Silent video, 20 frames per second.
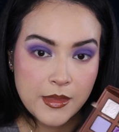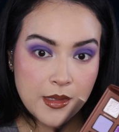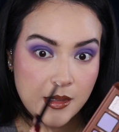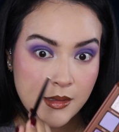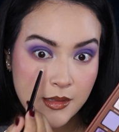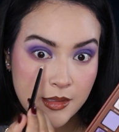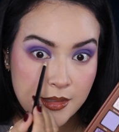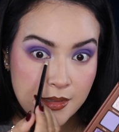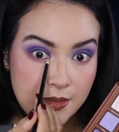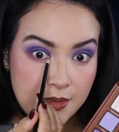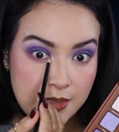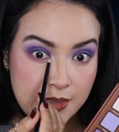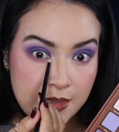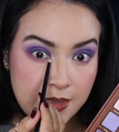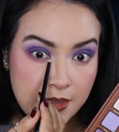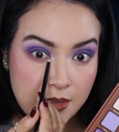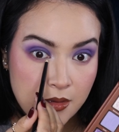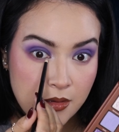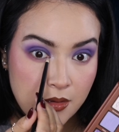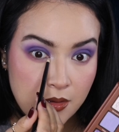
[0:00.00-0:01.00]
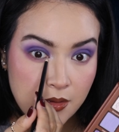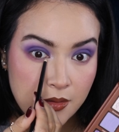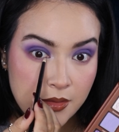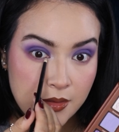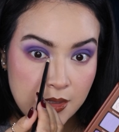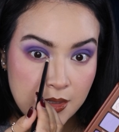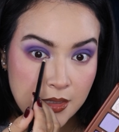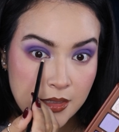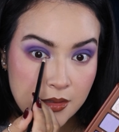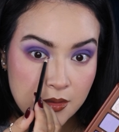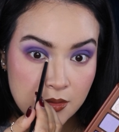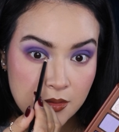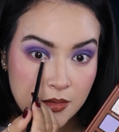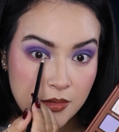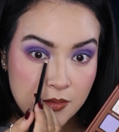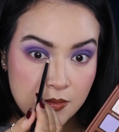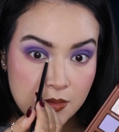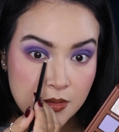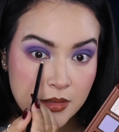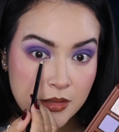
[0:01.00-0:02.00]
I'm going to lay that on the inner
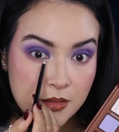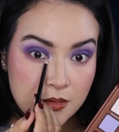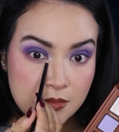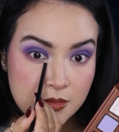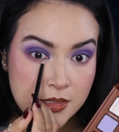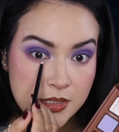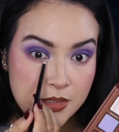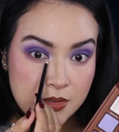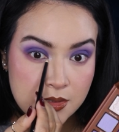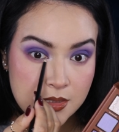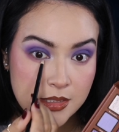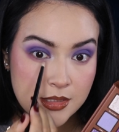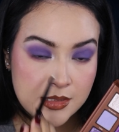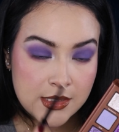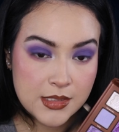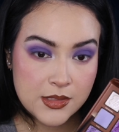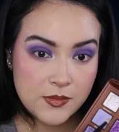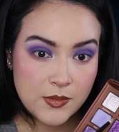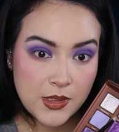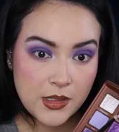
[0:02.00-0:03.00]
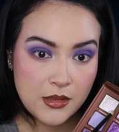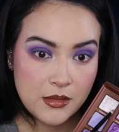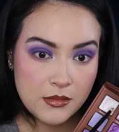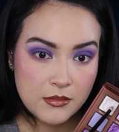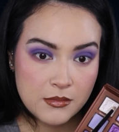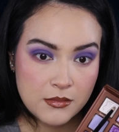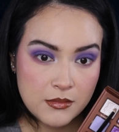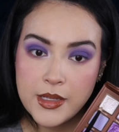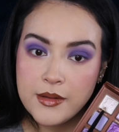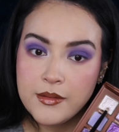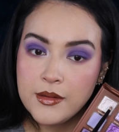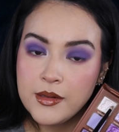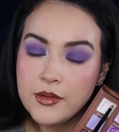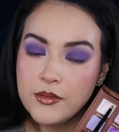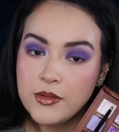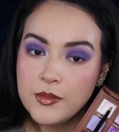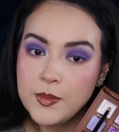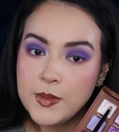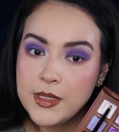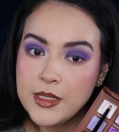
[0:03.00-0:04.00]
lower tear duct as well. And I'm going to
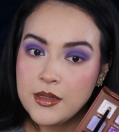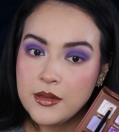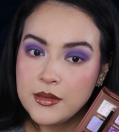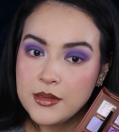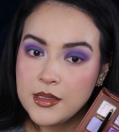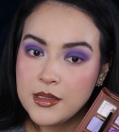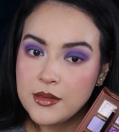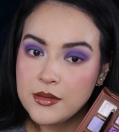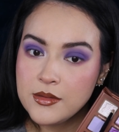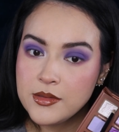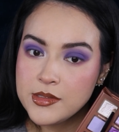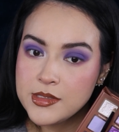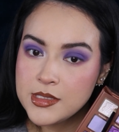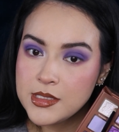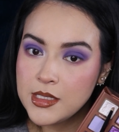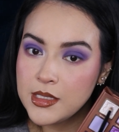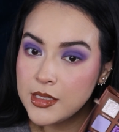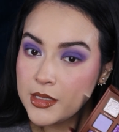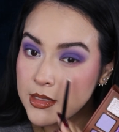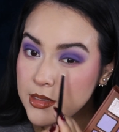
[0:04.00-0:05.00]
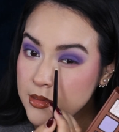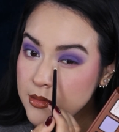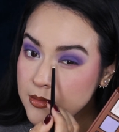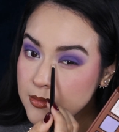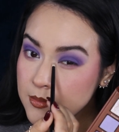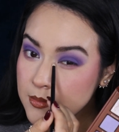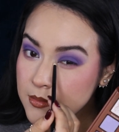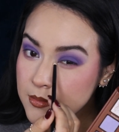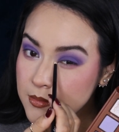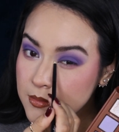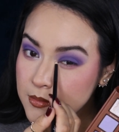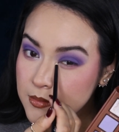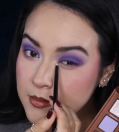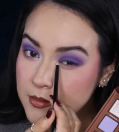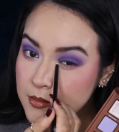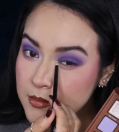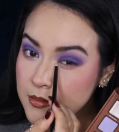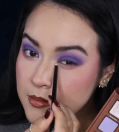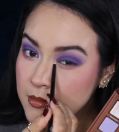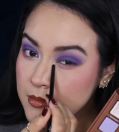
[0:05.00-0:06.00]
repeat on the other side.
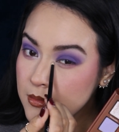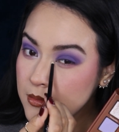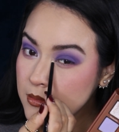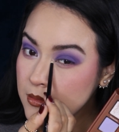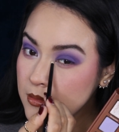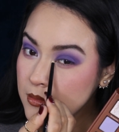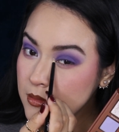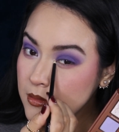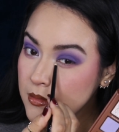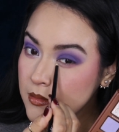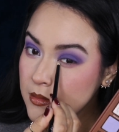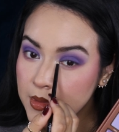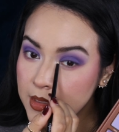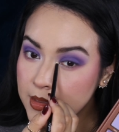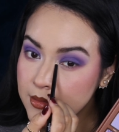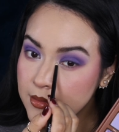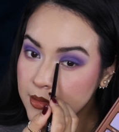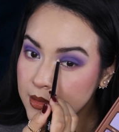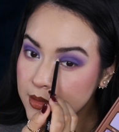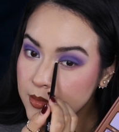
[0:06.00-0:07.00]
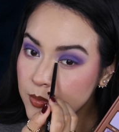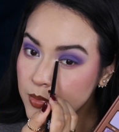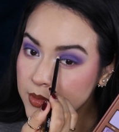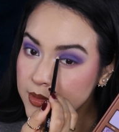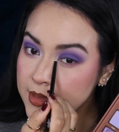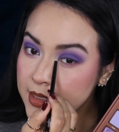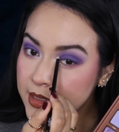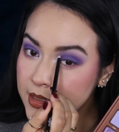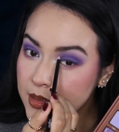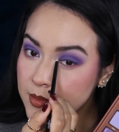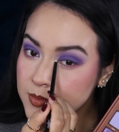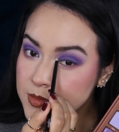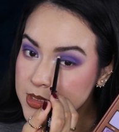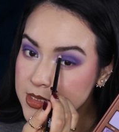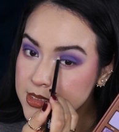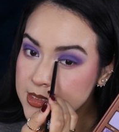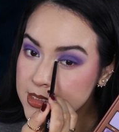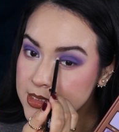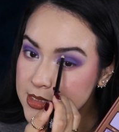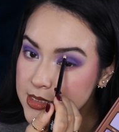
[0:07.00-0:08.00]
And I'm going to bring that up
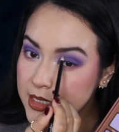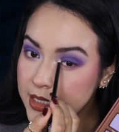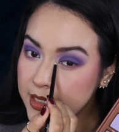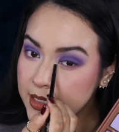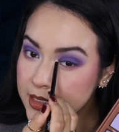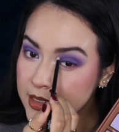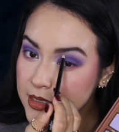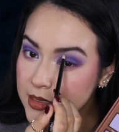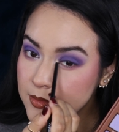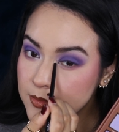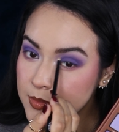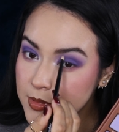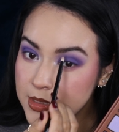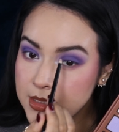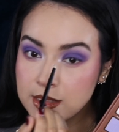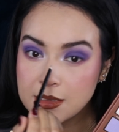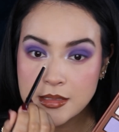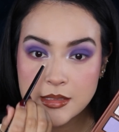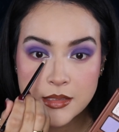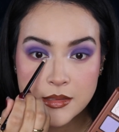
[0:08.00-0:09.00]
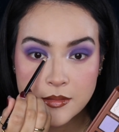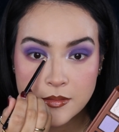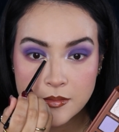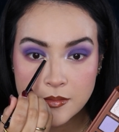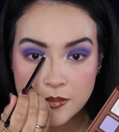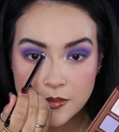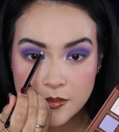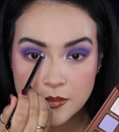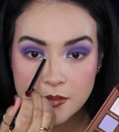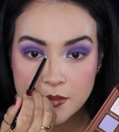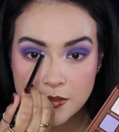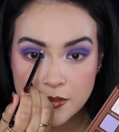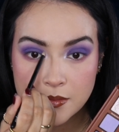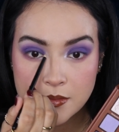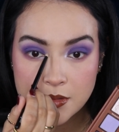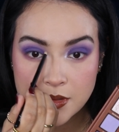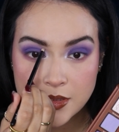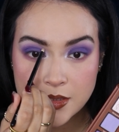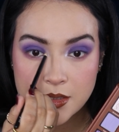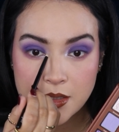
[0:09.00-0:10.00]
just a tiny bit
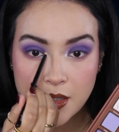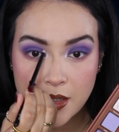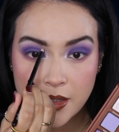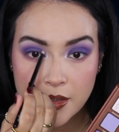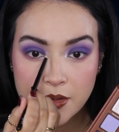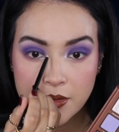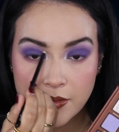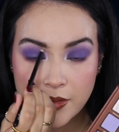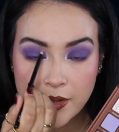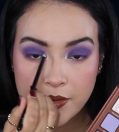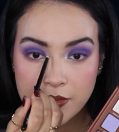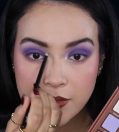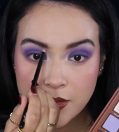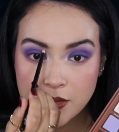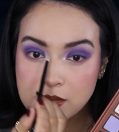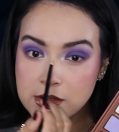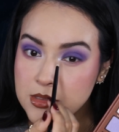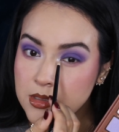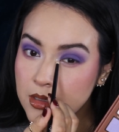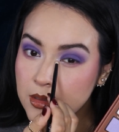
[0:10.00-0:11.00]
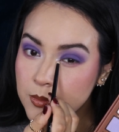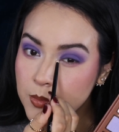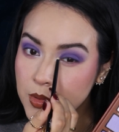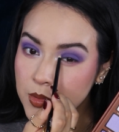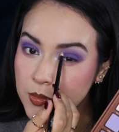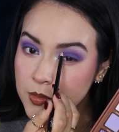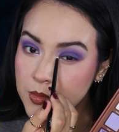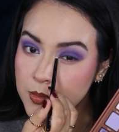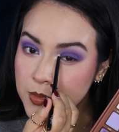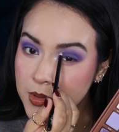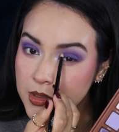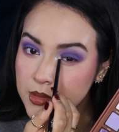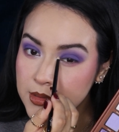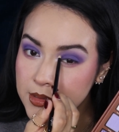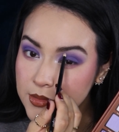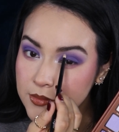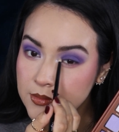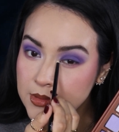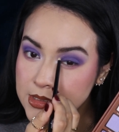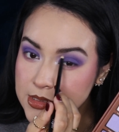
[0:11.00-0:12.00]
to hug around the dark purple part
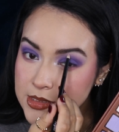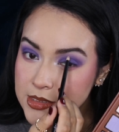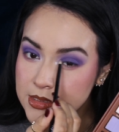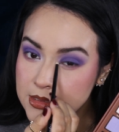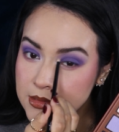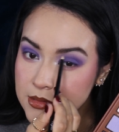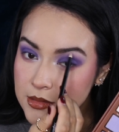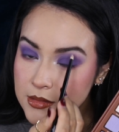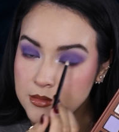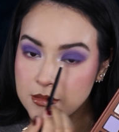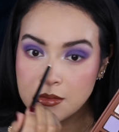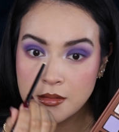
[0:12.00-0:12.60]
that we did.